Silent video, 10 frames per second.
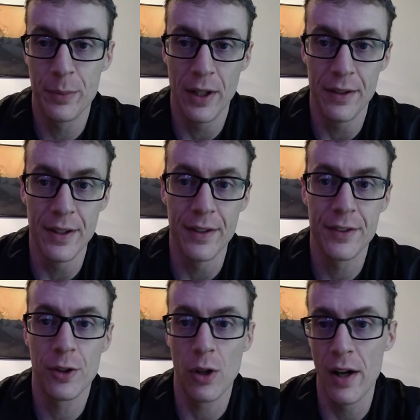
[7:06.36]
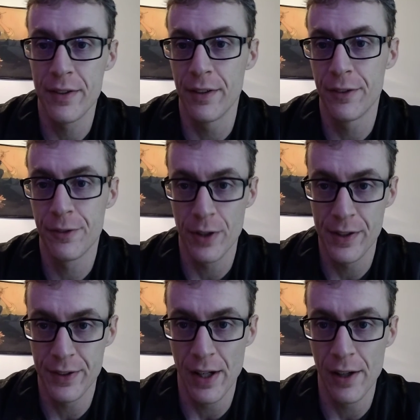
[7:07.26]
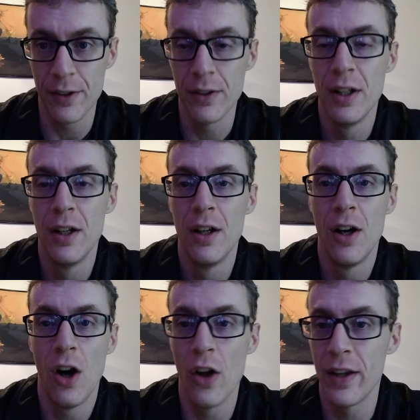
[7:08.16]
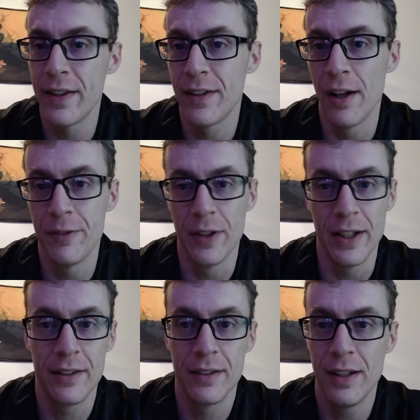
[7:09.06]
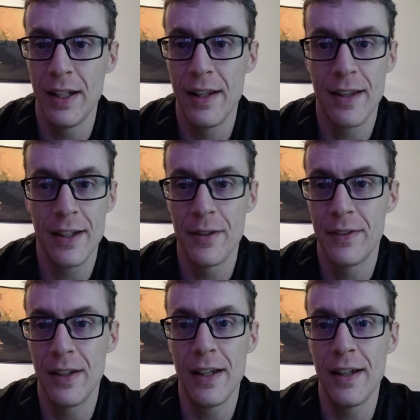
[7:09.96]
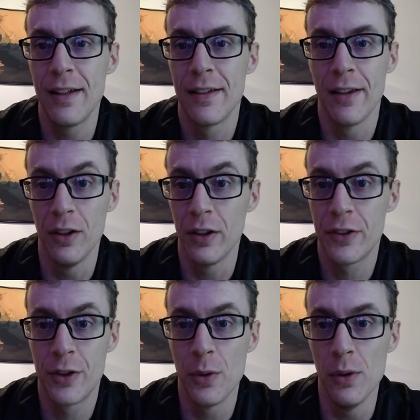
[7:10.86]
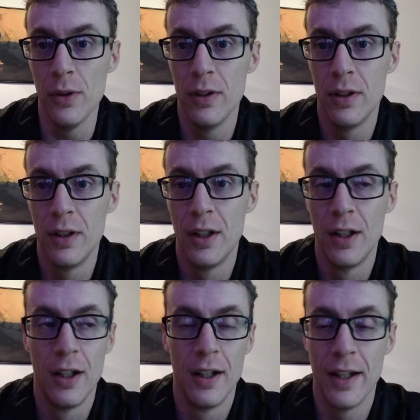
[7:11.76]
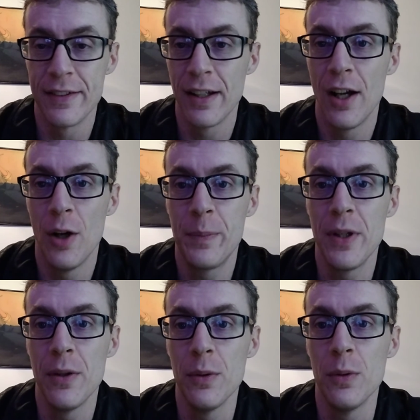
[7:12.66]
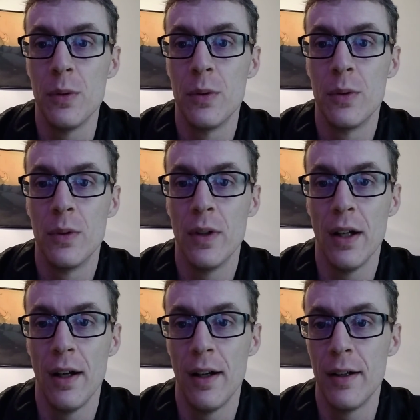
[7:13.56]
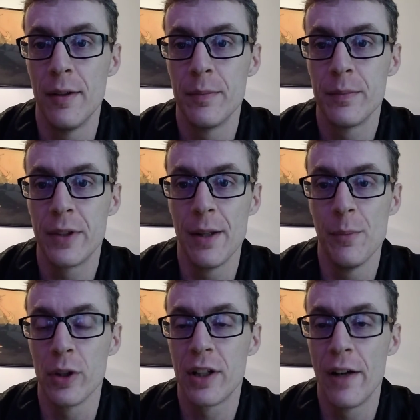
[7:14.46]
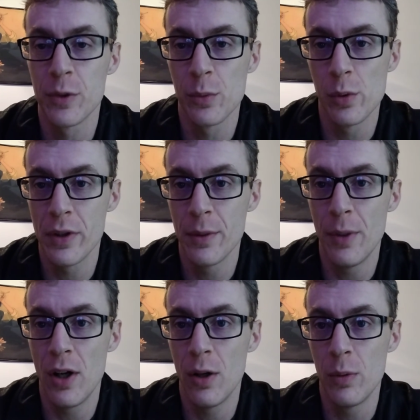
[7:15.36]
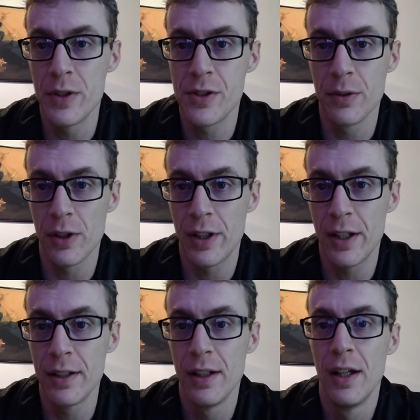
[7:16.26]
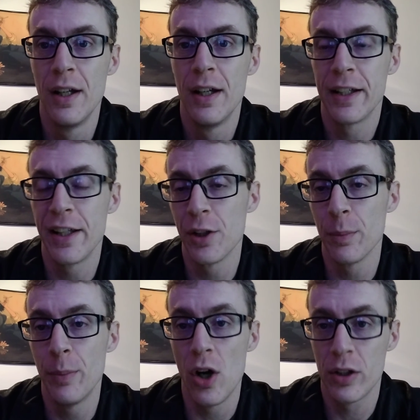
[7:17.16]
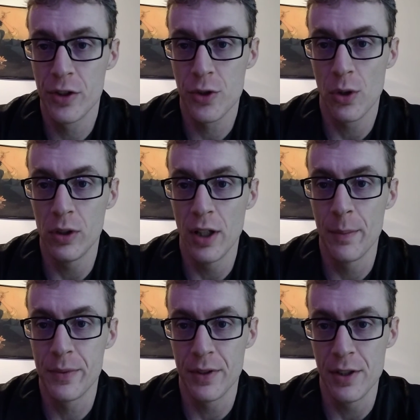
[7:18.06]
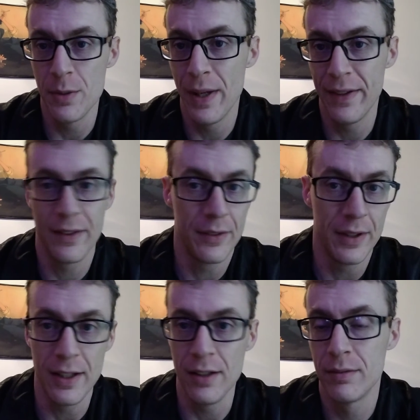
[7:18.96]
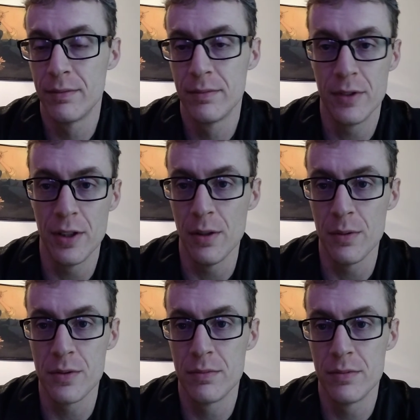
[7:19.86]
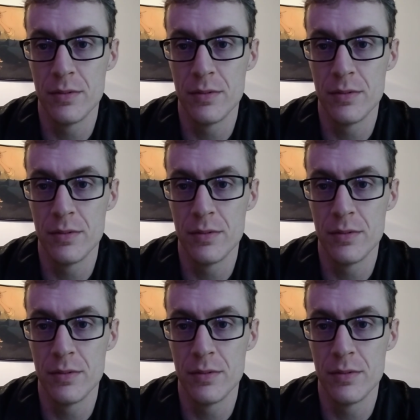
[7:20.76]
playlist, Crosses, Freestyle, all that stuff, like anything you see that looks cool is going to help you get more comfortable with the ball once you learn it, get your ball control up so you basically, you